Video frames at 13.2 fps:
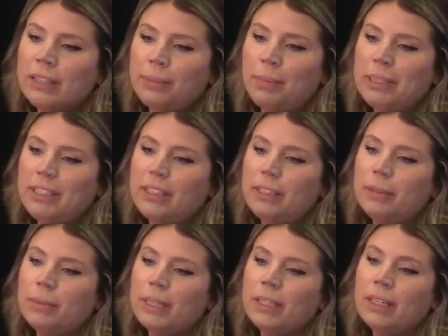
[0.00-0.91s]
Spitz
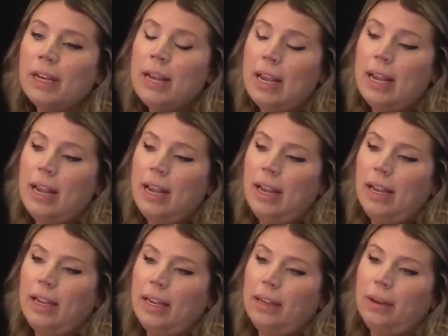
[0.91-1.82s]
tumor.
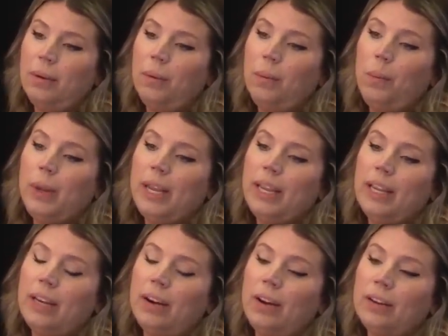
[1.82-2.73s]
It
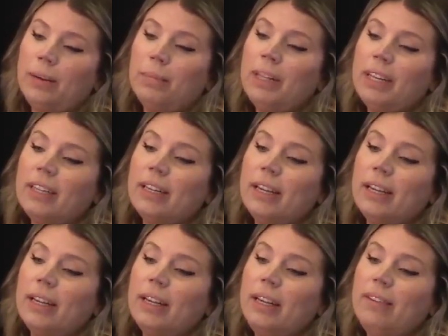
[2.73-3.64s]
we called it
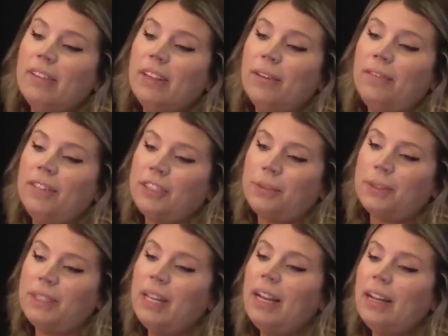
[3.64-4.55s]
malignant, even though FISH
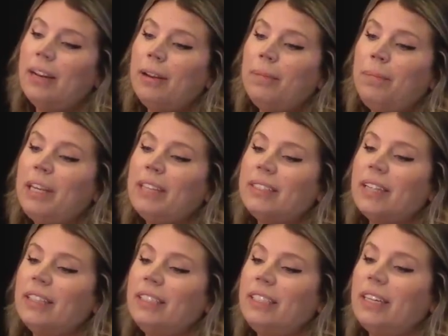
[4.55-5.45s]
was negative, because
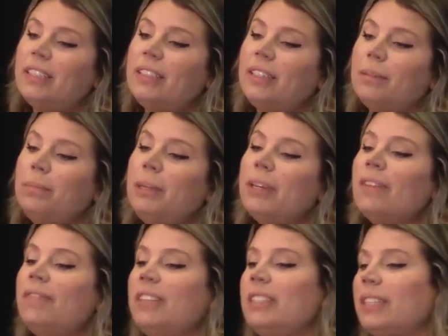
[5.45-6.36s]
NGS showed
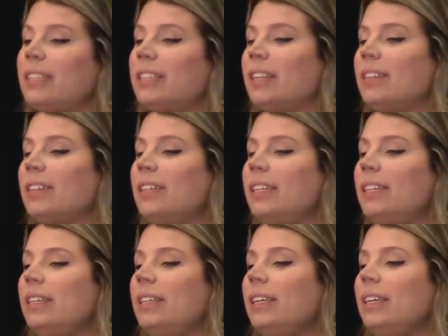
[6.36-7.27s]

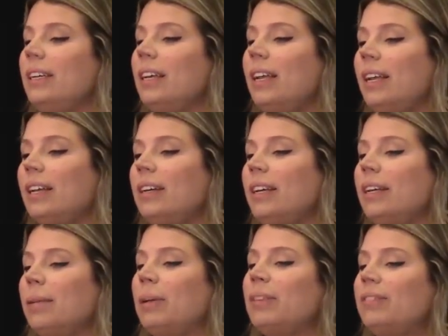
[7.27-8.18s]
BRAF-V600E and
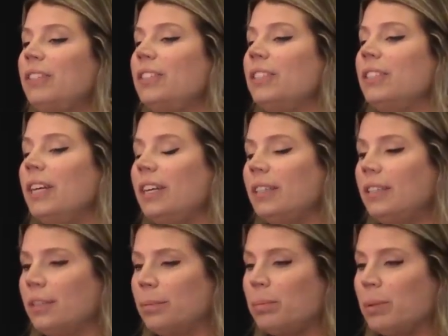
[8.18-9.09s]
EML fusion and
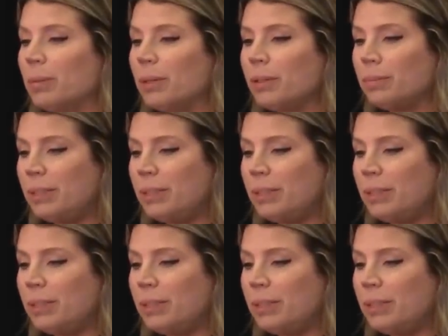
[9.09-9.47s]
TERT promoter